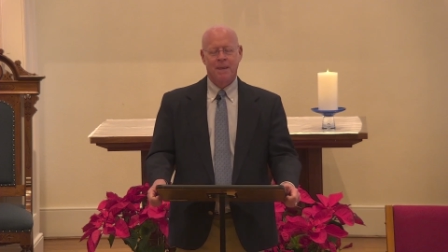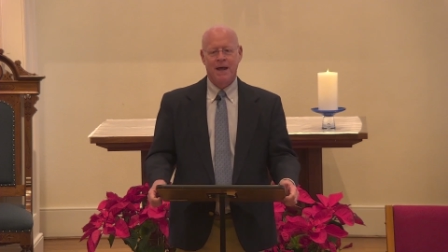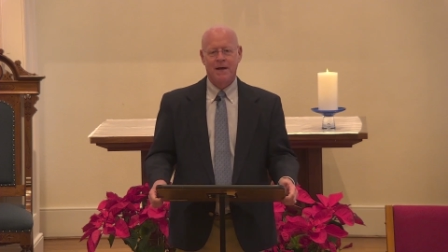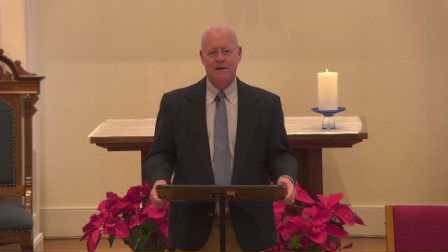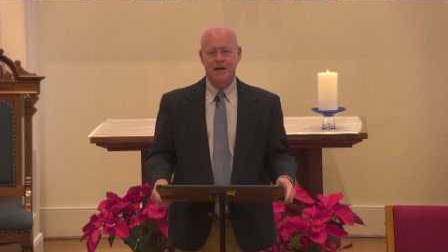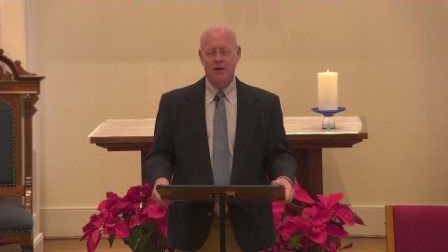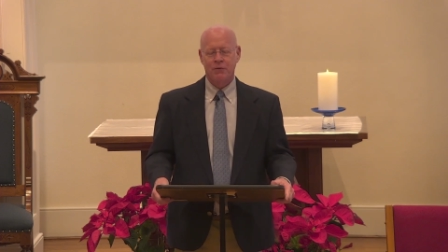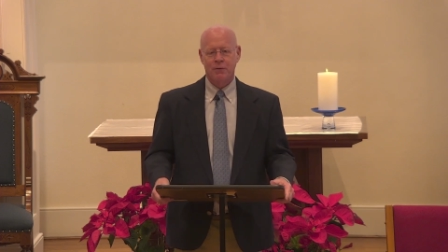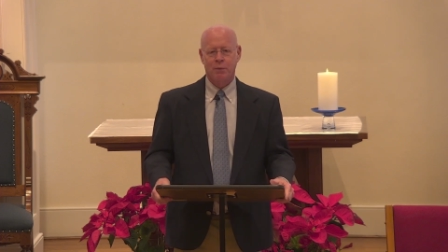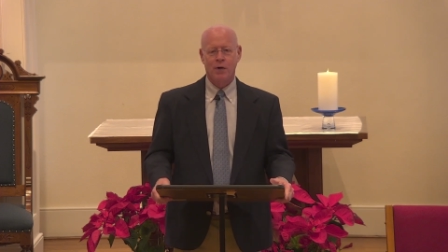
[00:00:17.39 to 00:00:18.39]
I had a
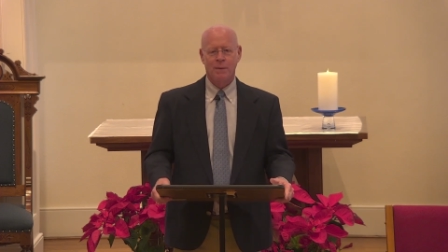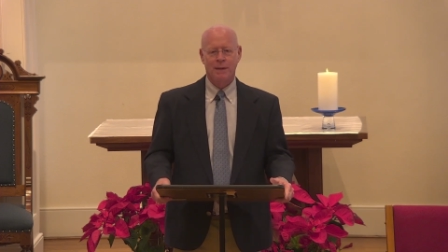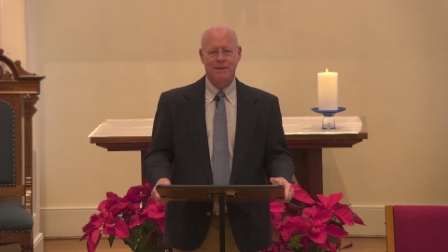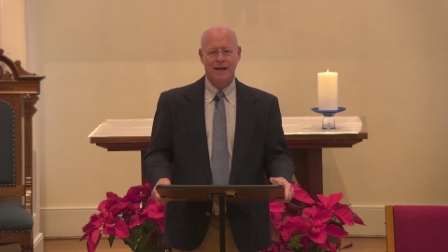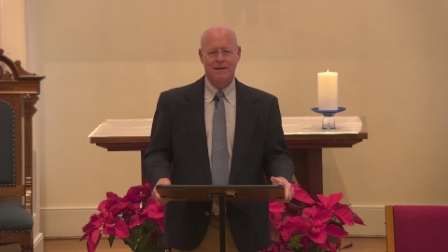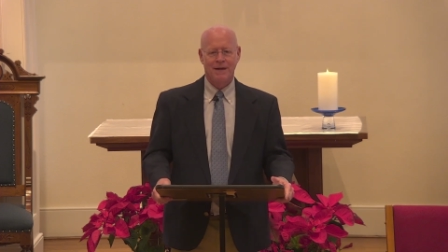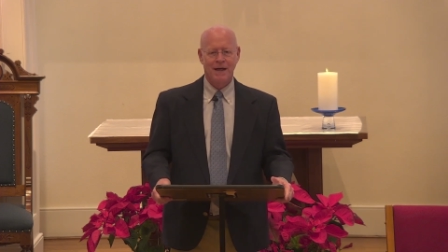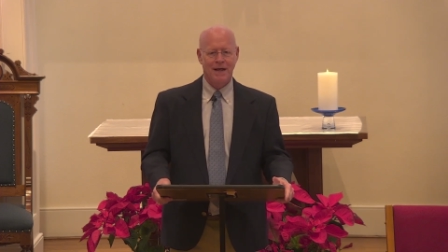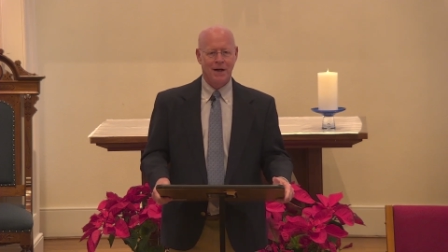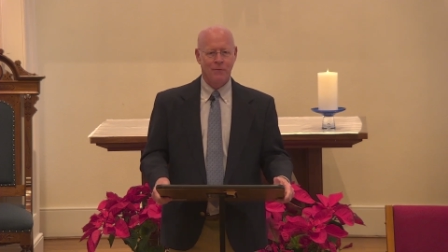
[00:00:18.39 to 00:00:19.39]
doctor appointment that
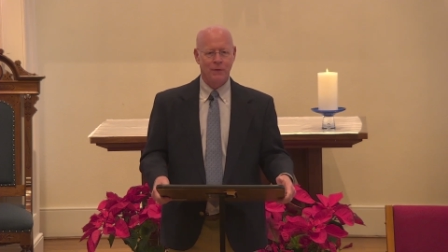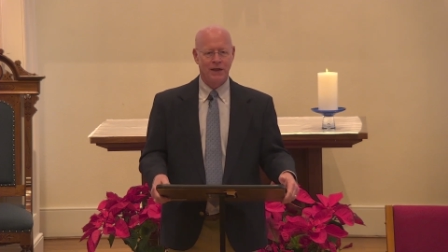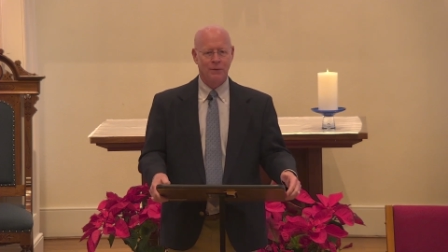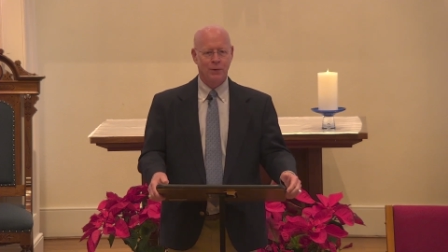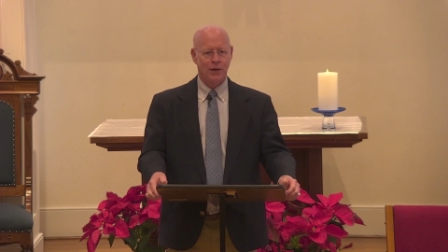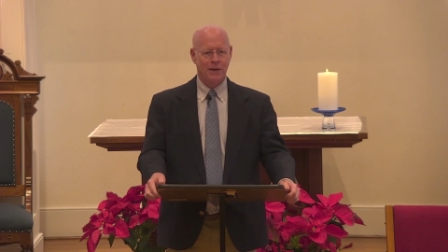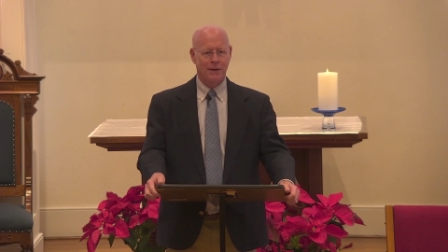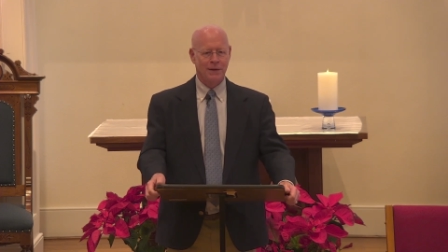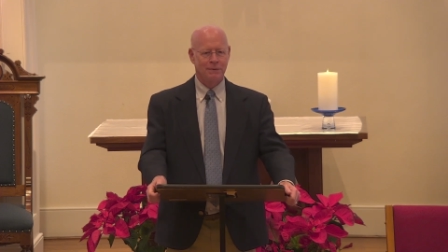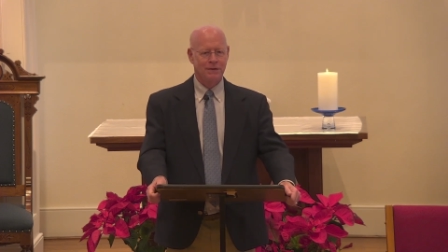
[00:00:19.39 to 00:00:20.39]
day, and I went in wearing
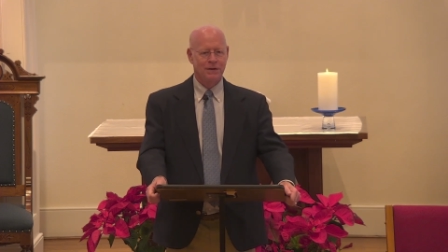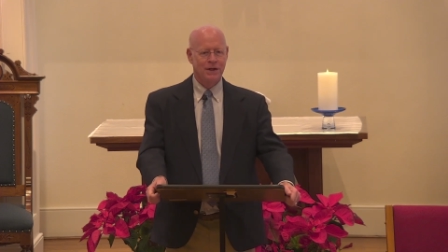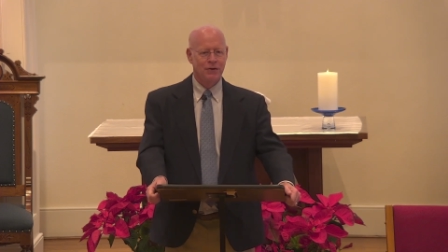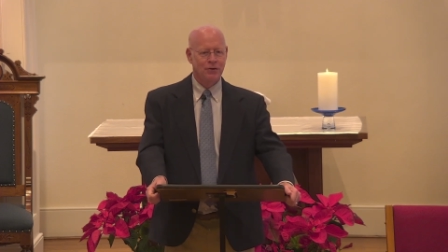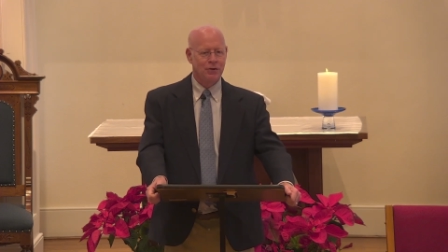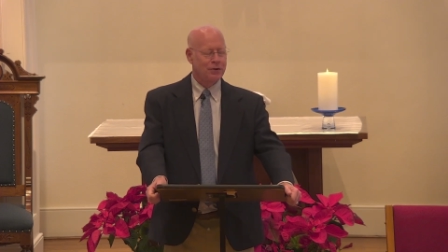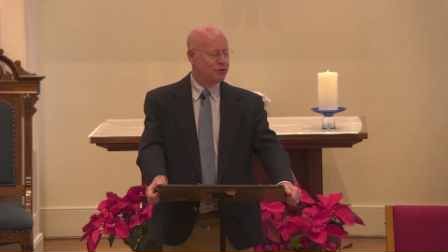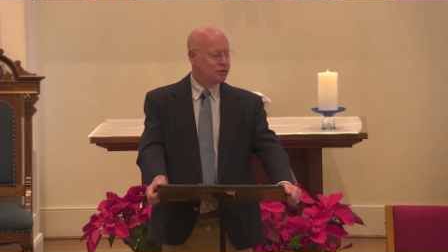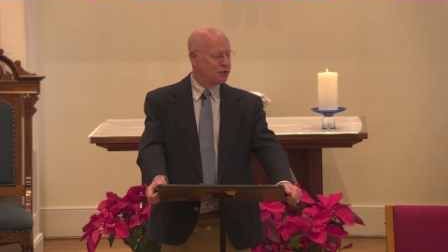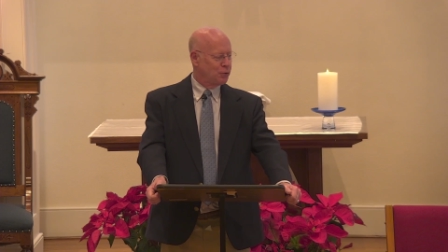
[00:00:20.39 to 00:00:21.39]
a t shirt
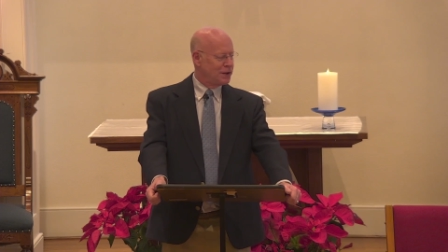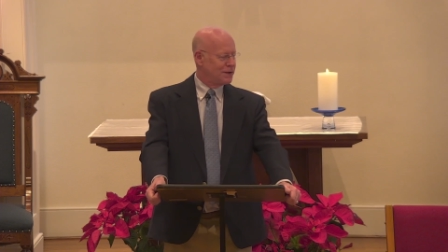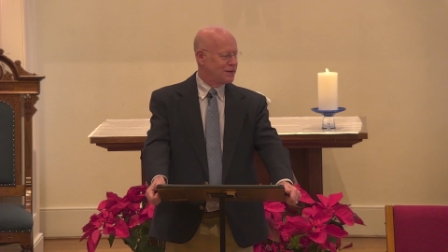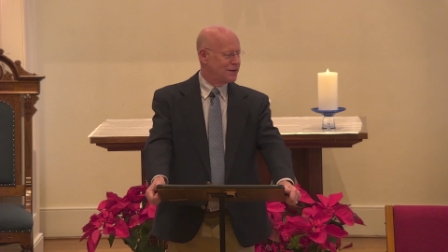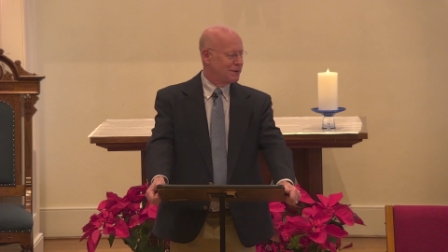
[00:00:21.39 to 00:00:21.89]
and shorts.